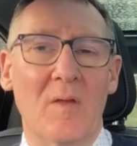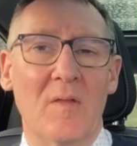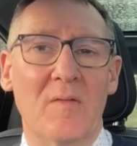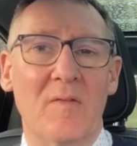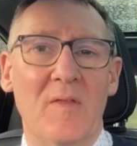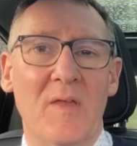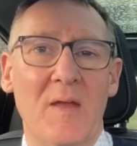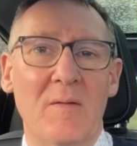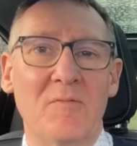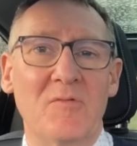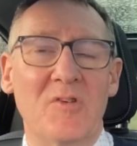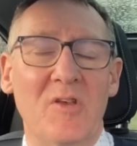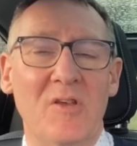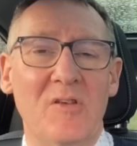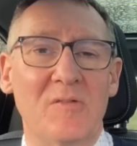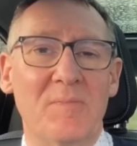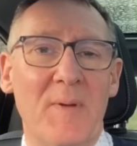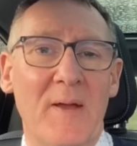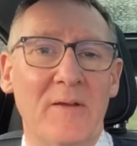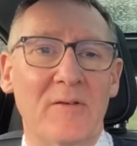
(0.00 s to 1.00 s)
The
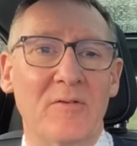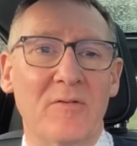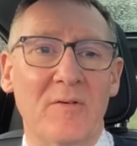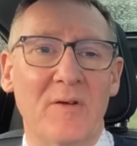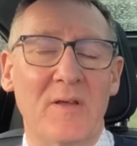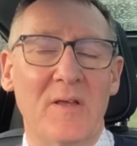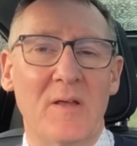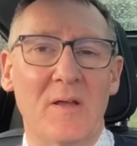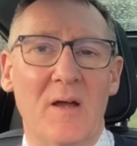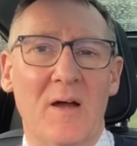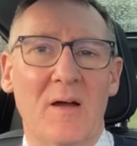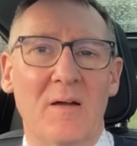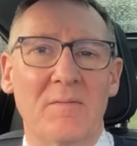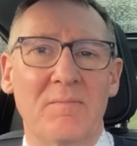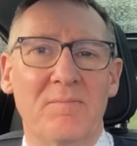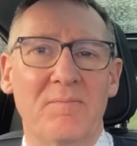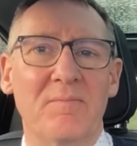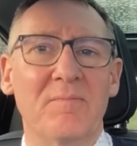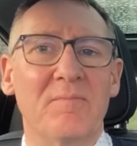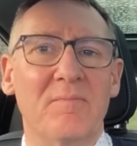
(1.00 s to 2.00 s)
MG's battery, I
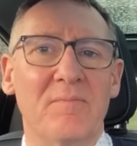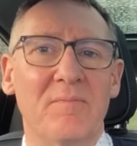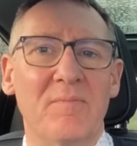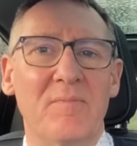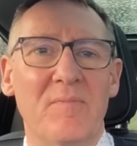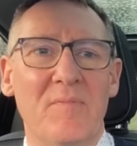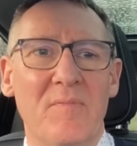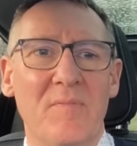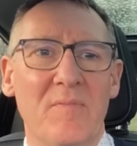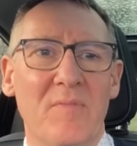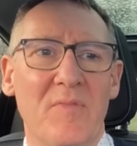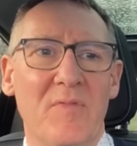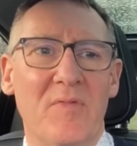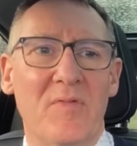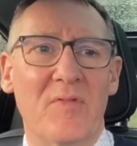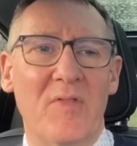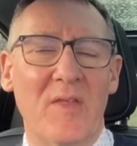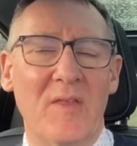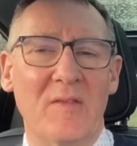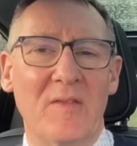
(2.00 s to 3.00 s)

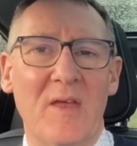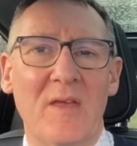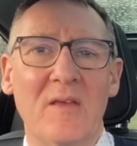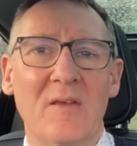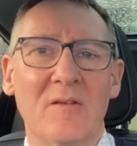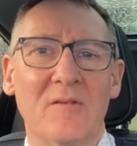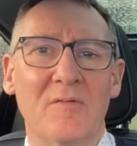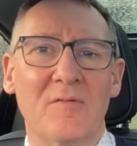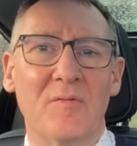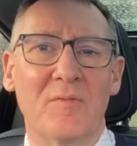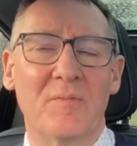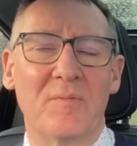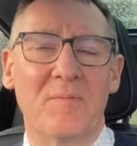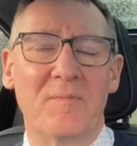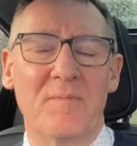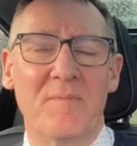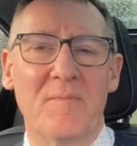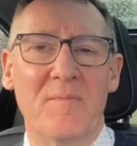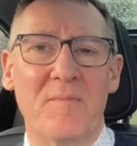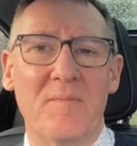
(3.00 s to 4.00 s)
think they could
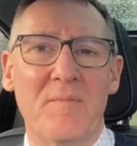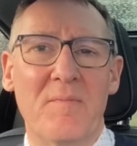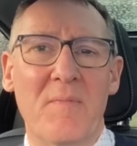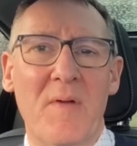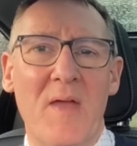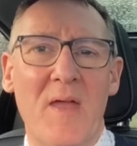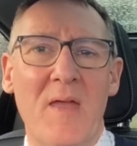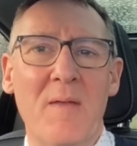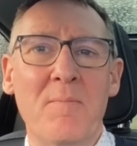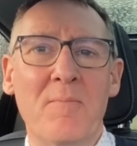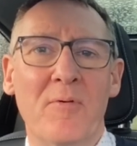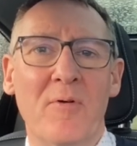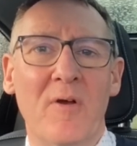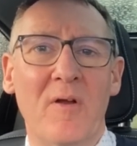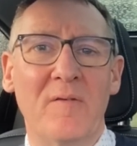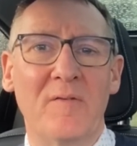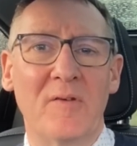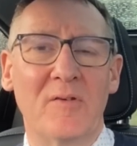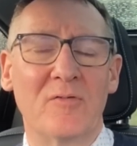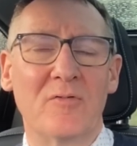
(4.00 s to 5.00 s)

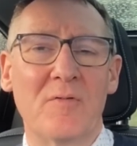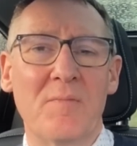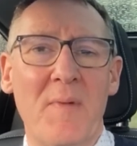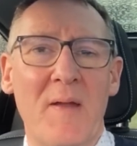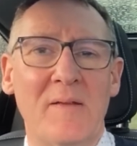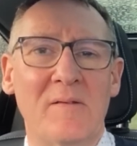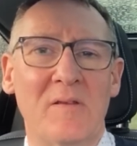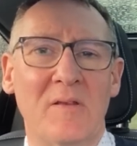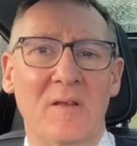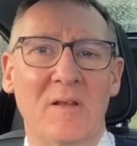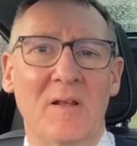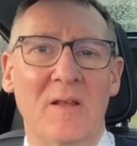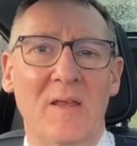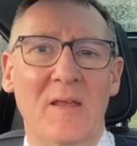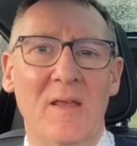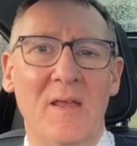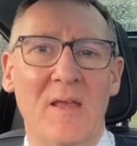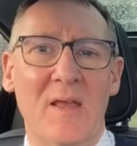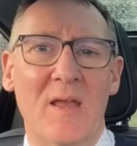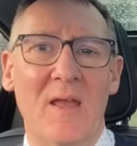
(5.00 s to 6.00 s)
improve it
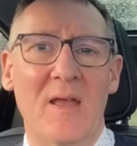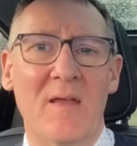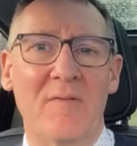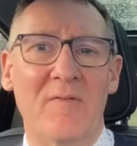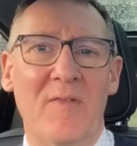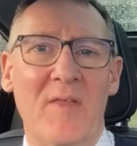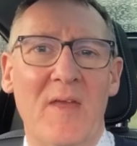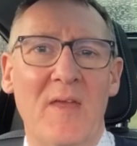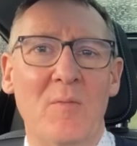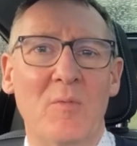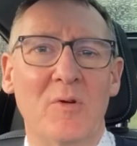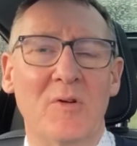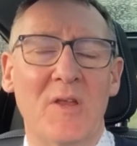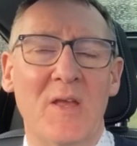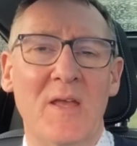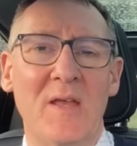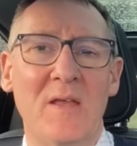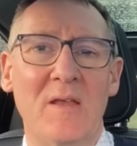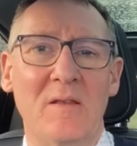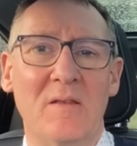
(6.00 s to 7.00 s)
dramatically if they would
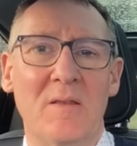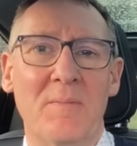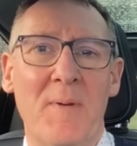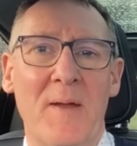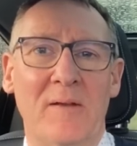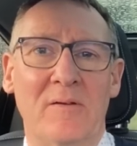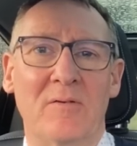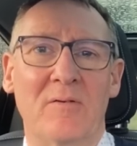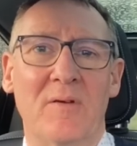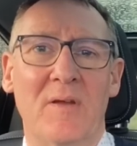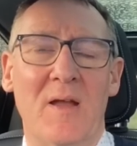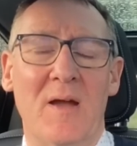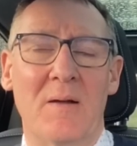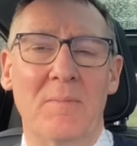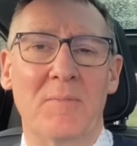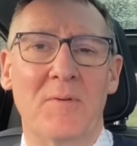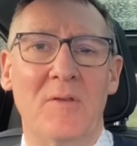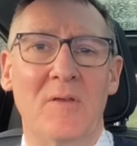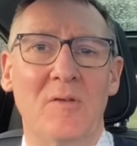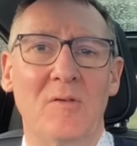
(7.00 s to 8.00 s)
heat the battery
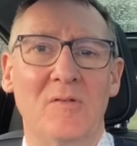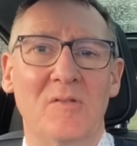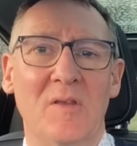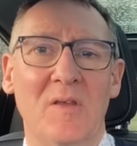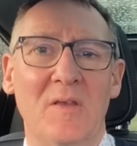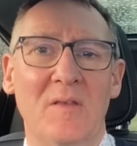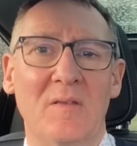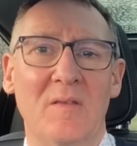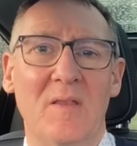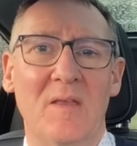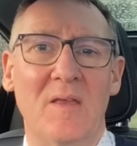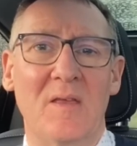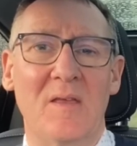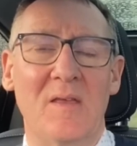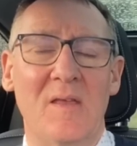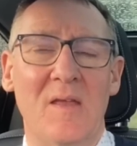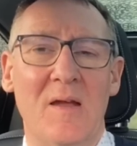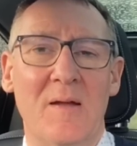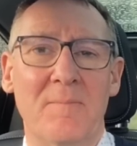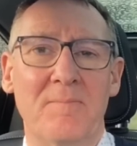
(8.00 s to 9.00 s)
up using
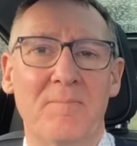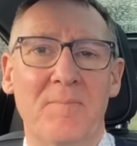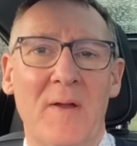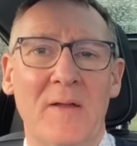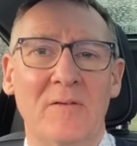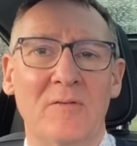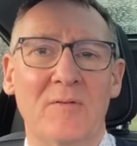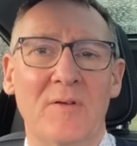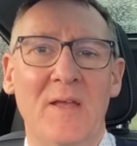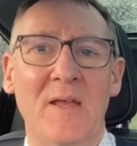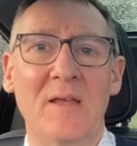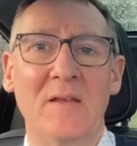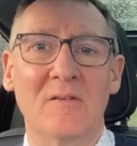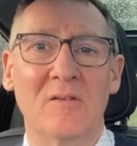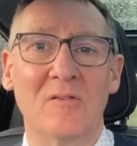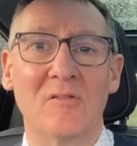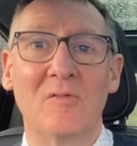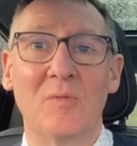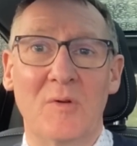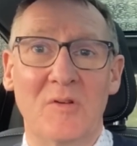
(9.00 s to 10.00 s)
the battery
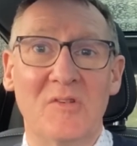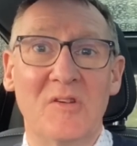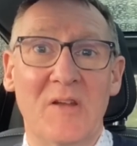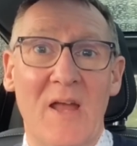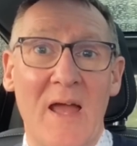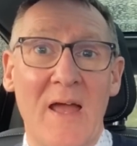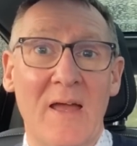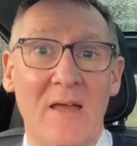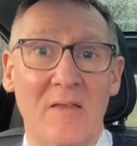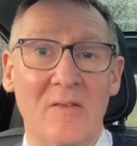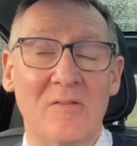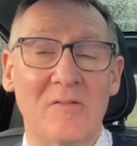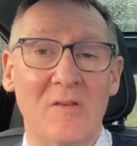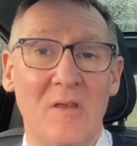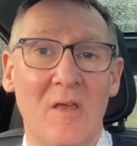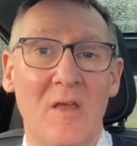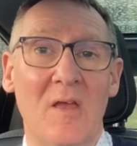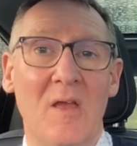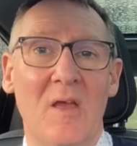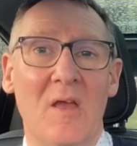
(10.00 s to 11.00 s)
heaters, which it has
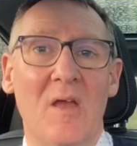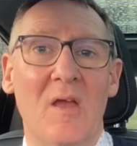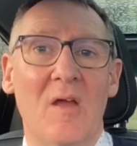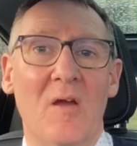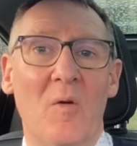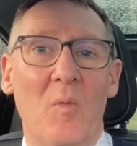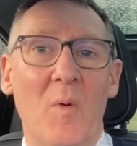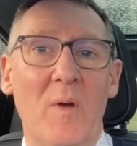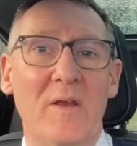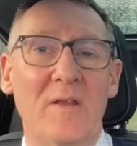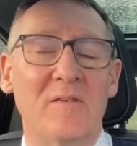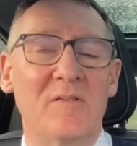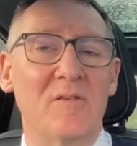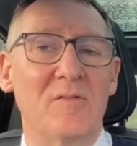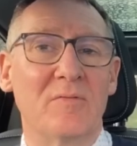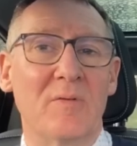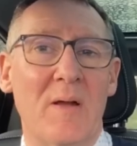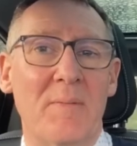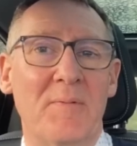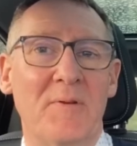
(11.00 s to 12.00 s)
when it is
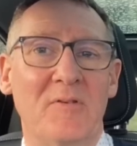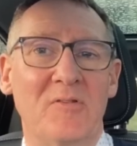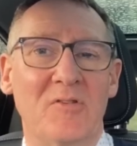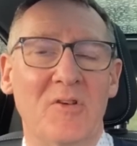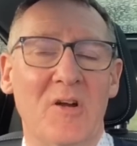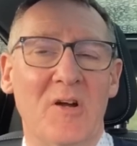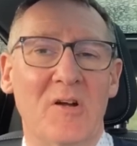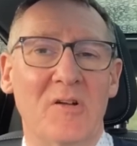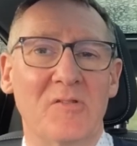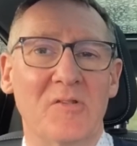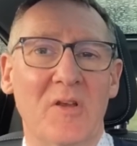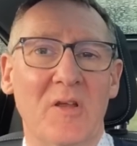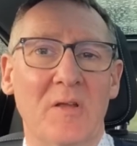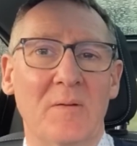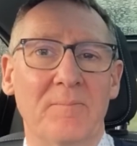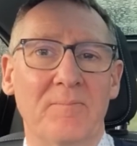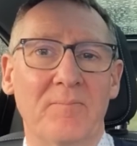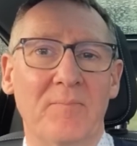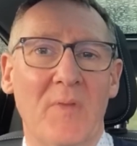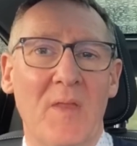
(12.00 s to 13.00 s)
rapid charging.
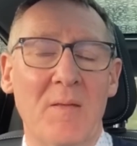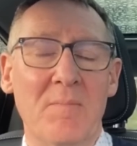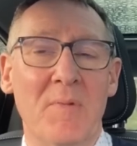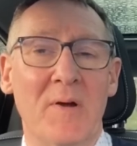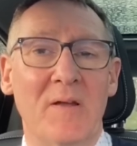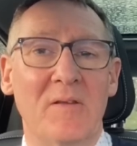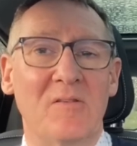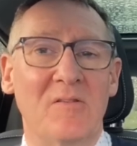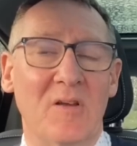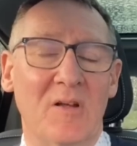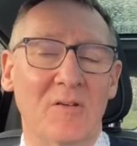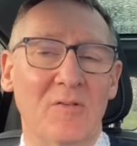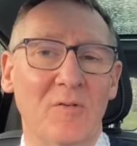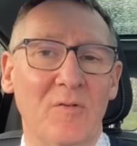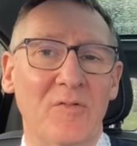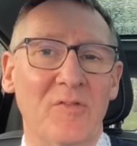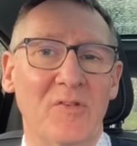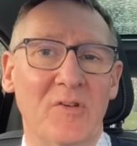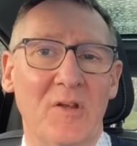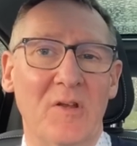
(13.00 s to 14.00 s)
You might start
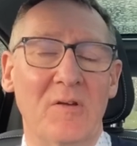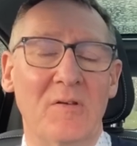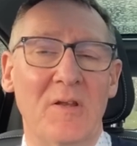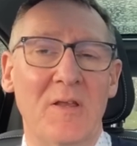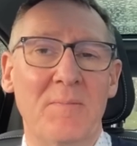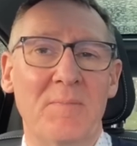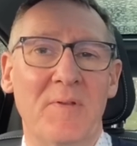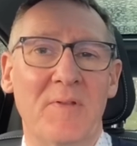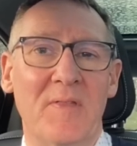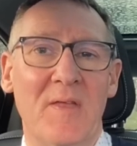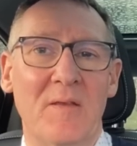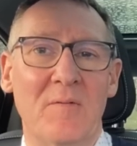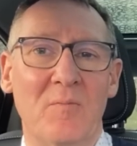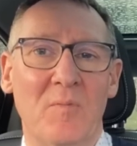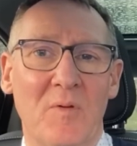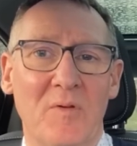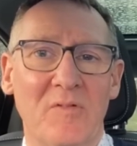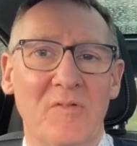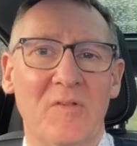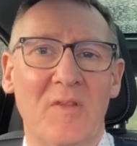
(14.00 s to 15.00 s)
off slowly, but then
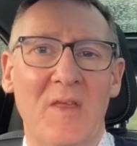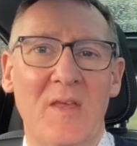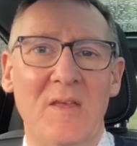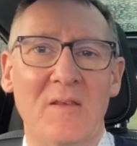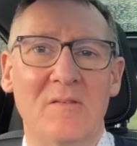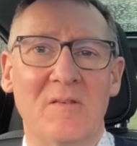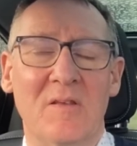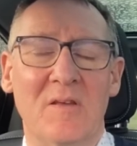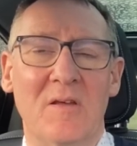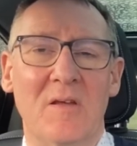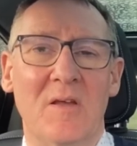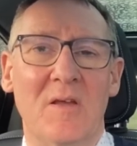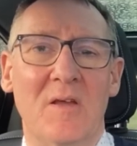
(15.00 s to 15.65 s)
once the heater